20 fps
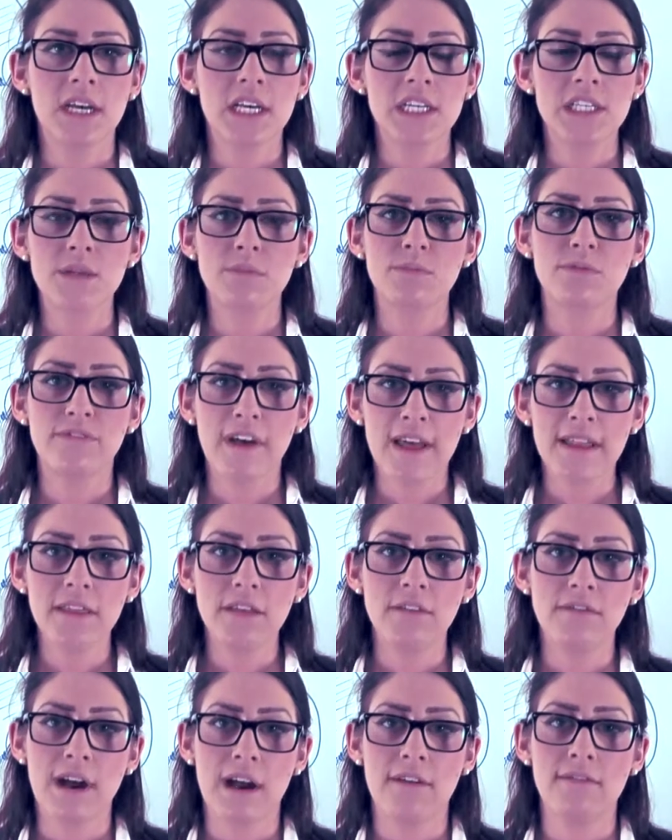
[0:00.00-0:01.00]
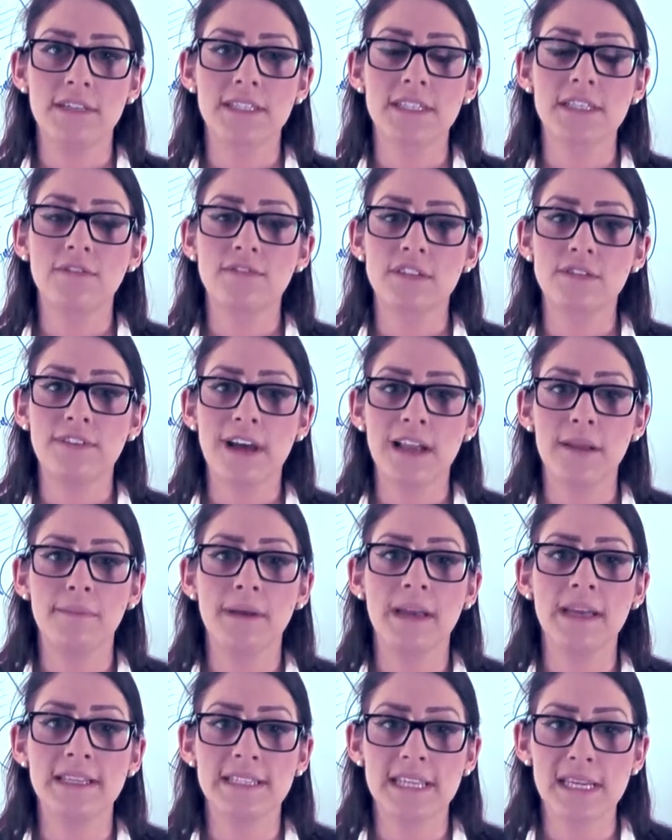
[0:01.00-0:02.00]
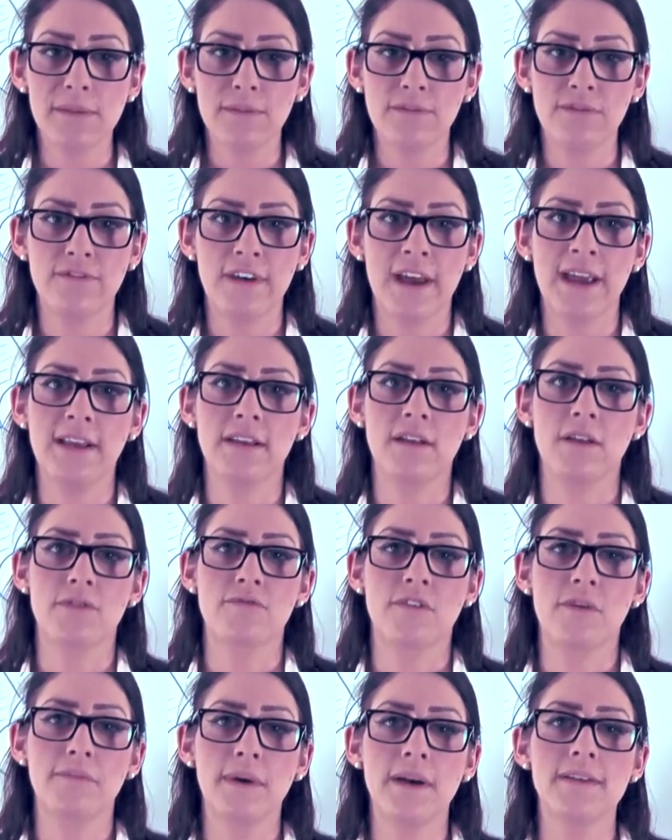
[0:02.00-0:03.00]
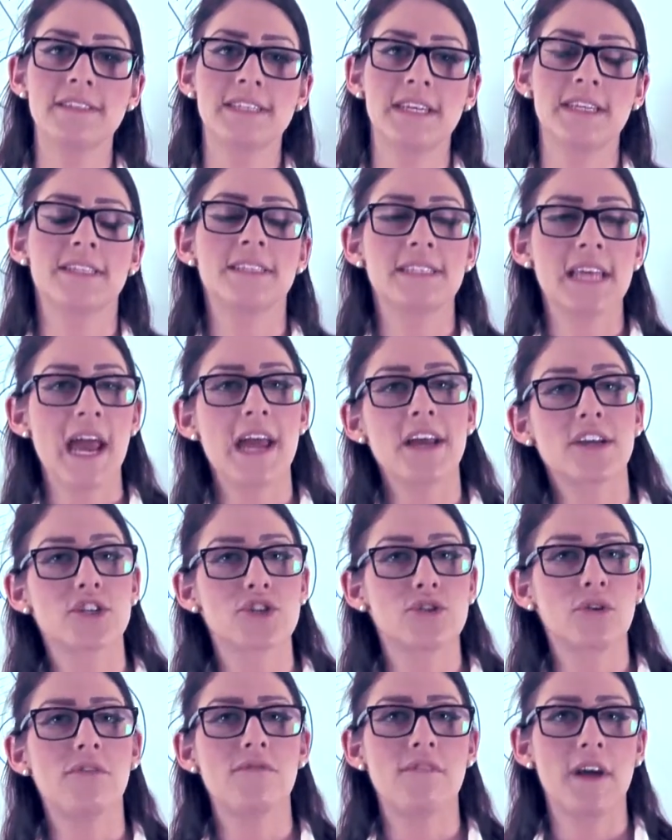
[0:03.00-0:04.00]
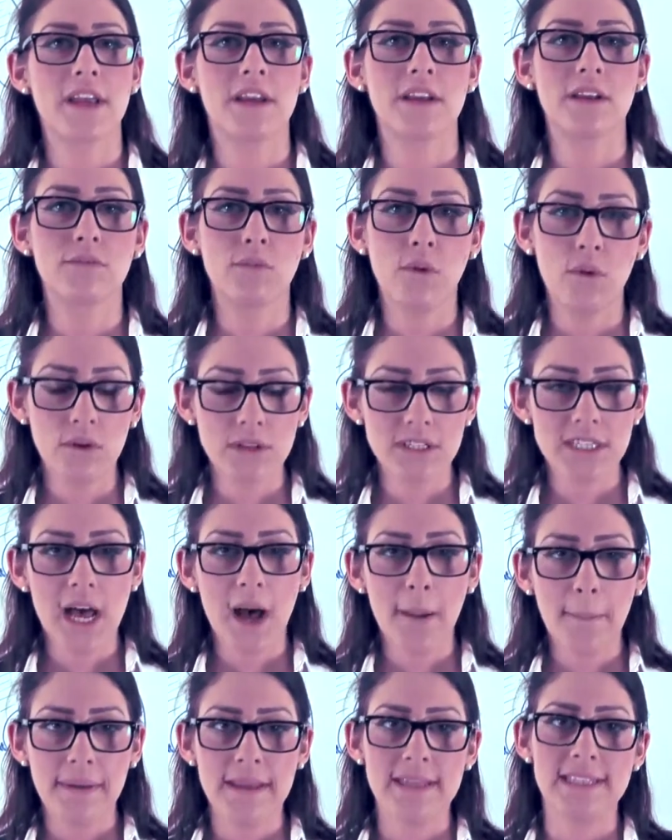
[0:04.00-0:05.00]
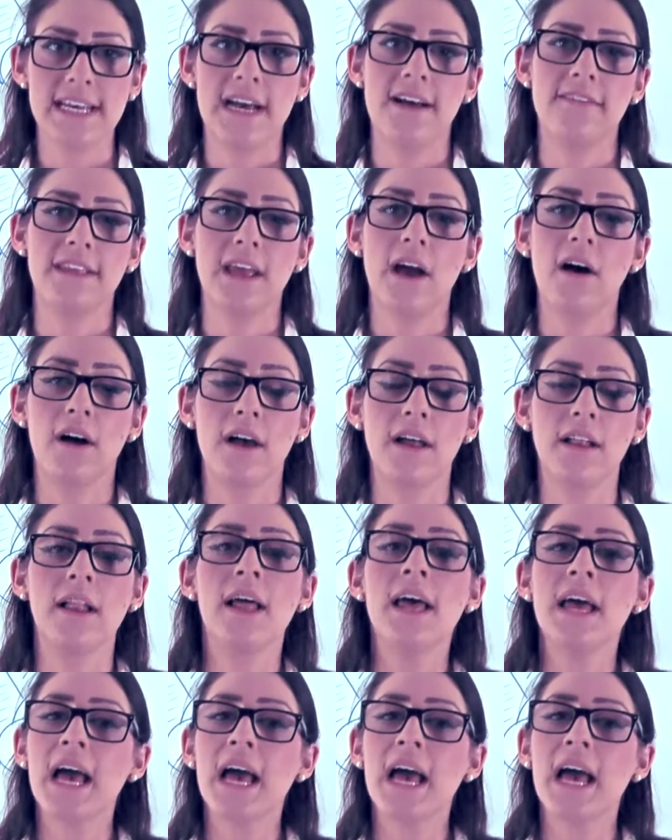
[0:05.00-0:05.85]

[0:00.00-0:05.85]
To prevent the rare risk of developing deep vein thrombosis, take short regular walks up and down the aisle,